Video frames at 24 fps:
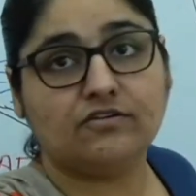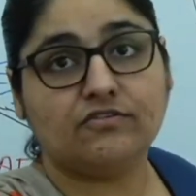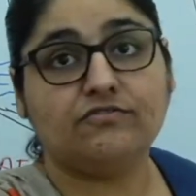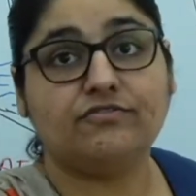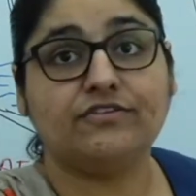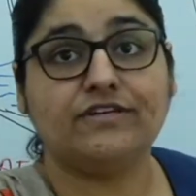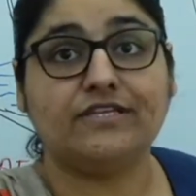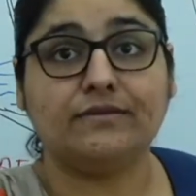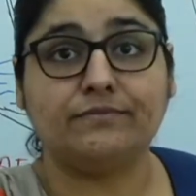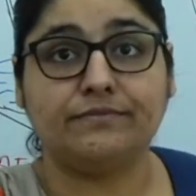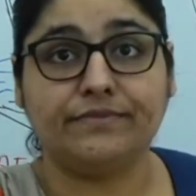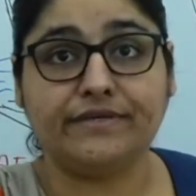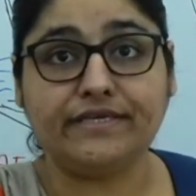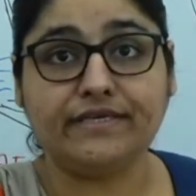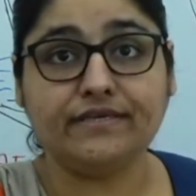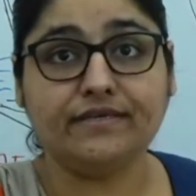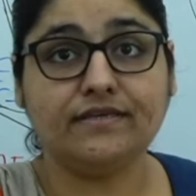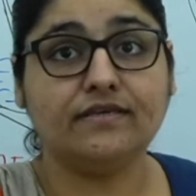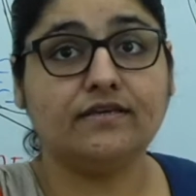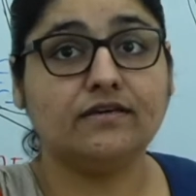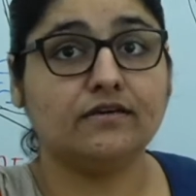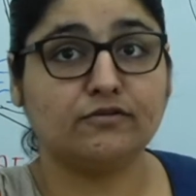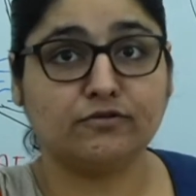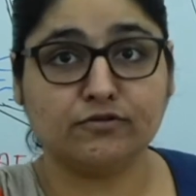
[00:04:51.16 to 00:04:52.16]
will
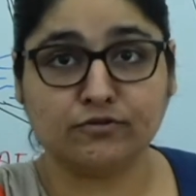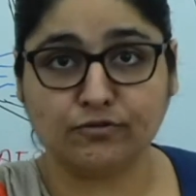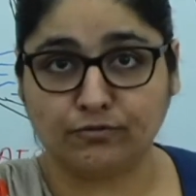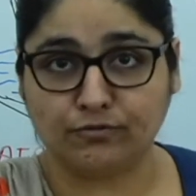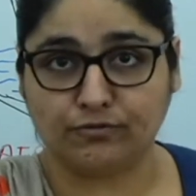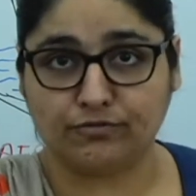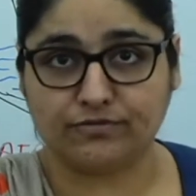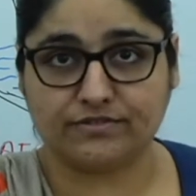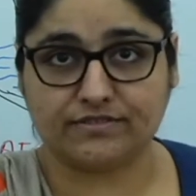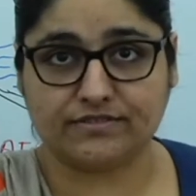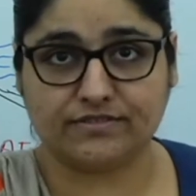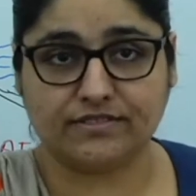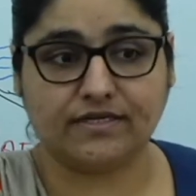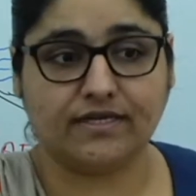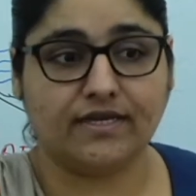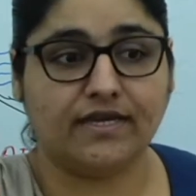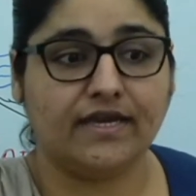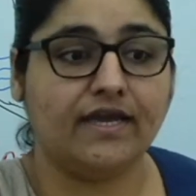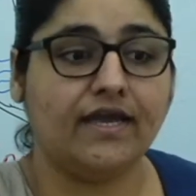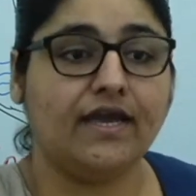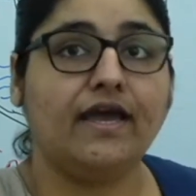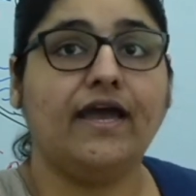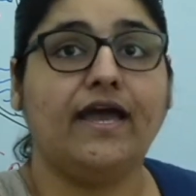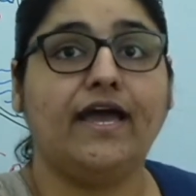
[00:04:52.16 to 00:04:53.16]
be closed.
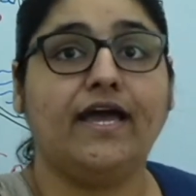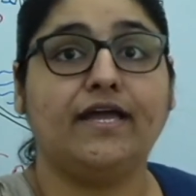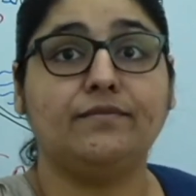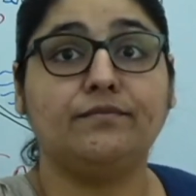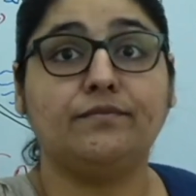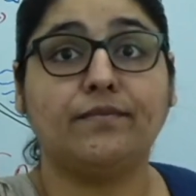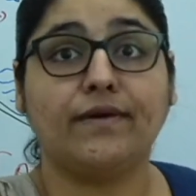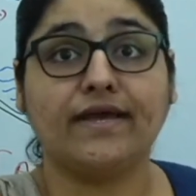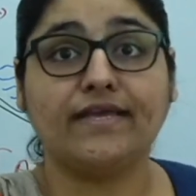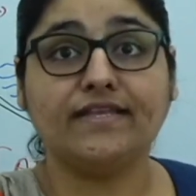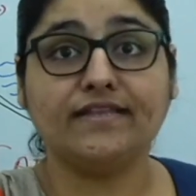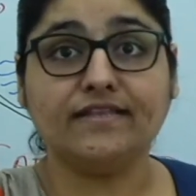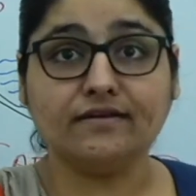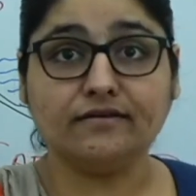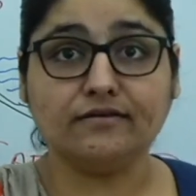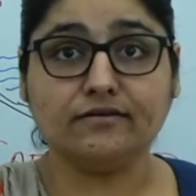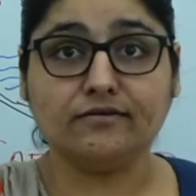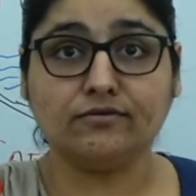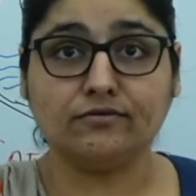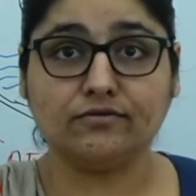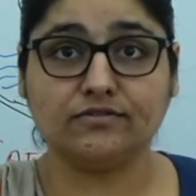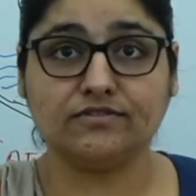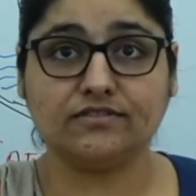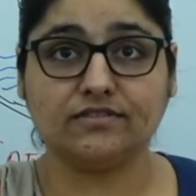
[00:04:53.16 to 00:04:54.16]
And by the
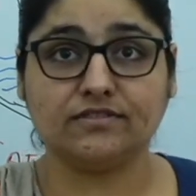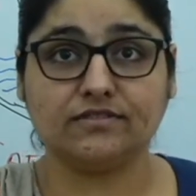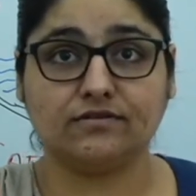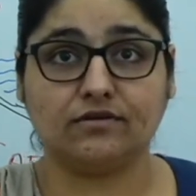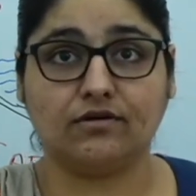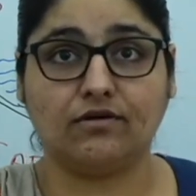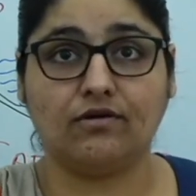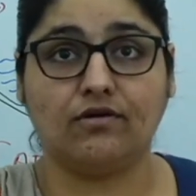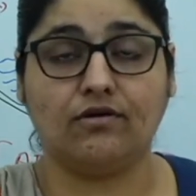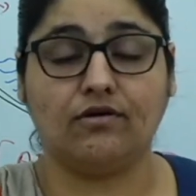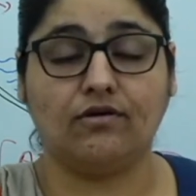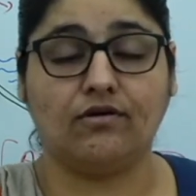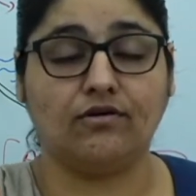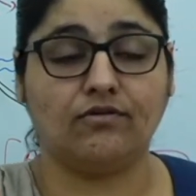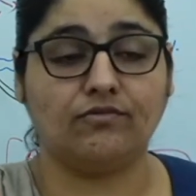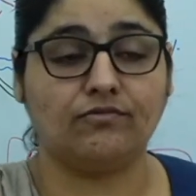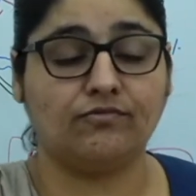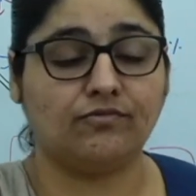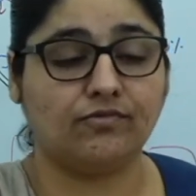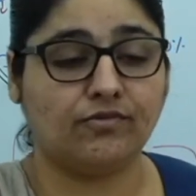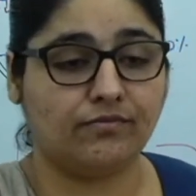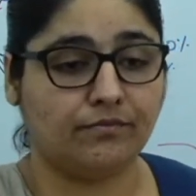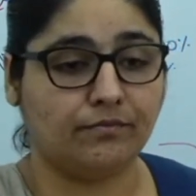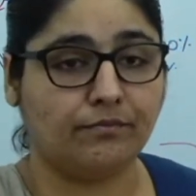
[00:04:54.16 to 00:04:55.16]
closure of
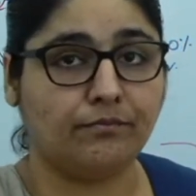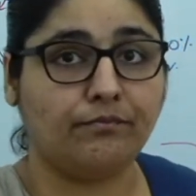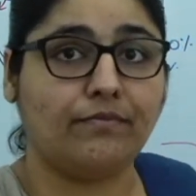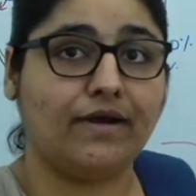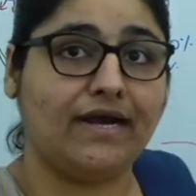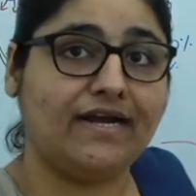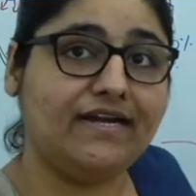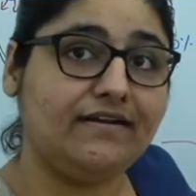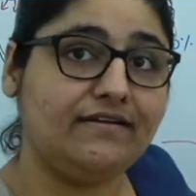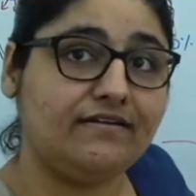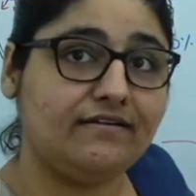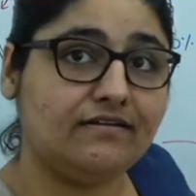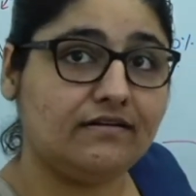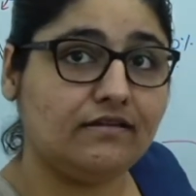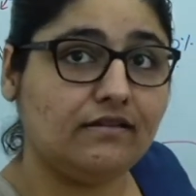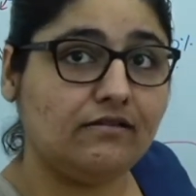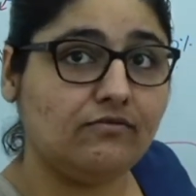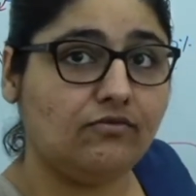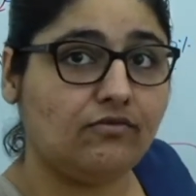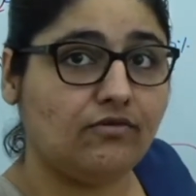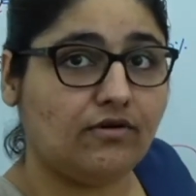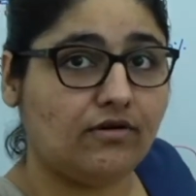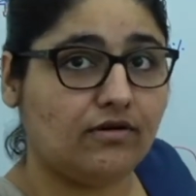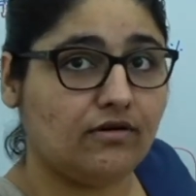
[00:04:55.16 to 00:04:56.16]
mitral
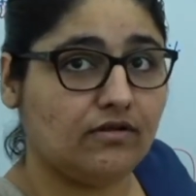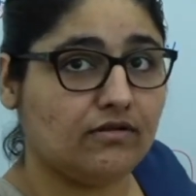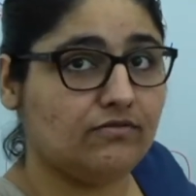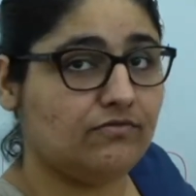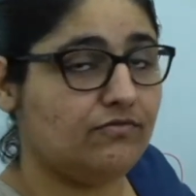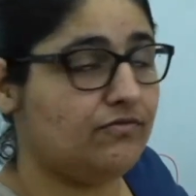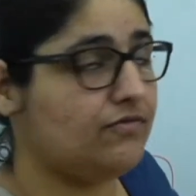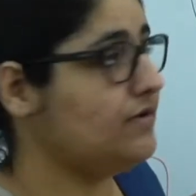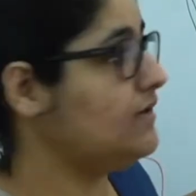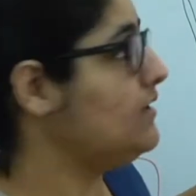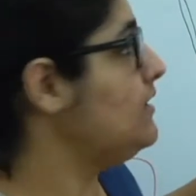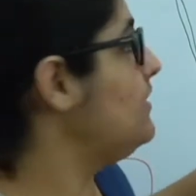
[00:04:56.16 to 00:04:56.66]
valve